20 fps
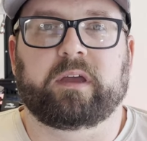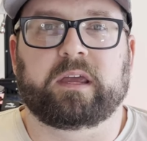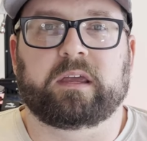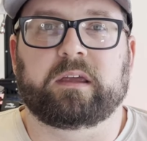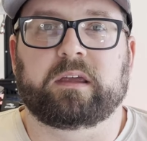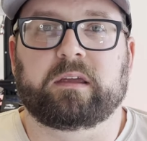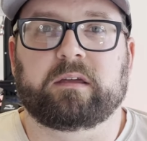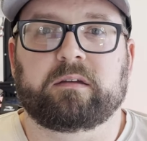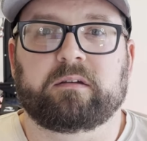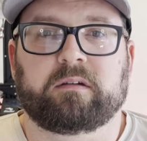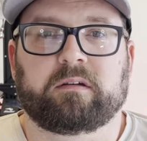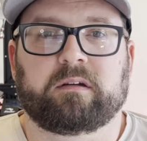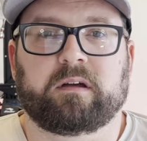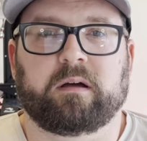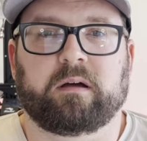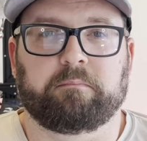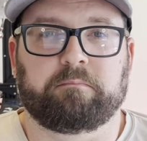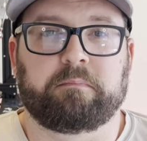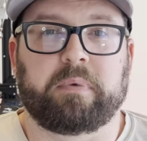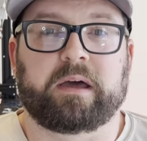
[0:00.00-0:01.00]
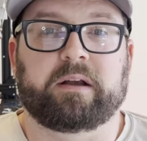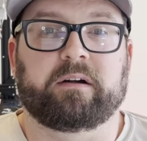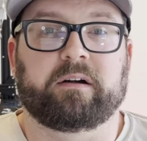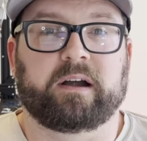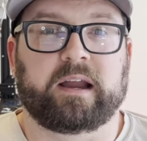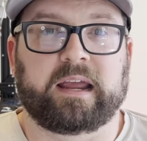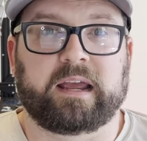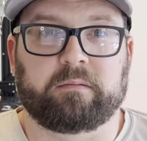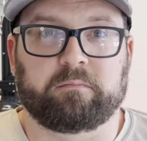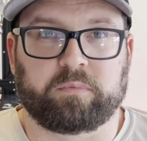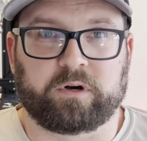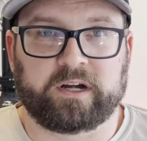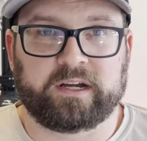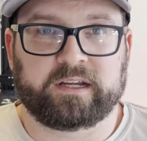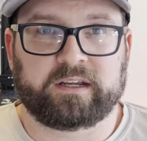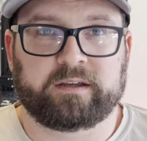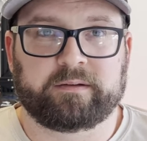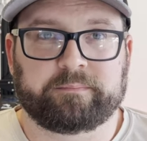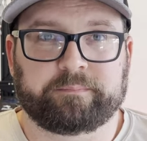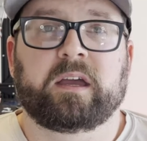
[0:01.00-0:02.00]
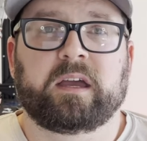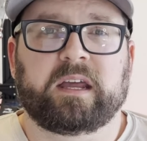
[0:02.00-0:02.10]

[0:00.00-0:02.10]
a better handbrake.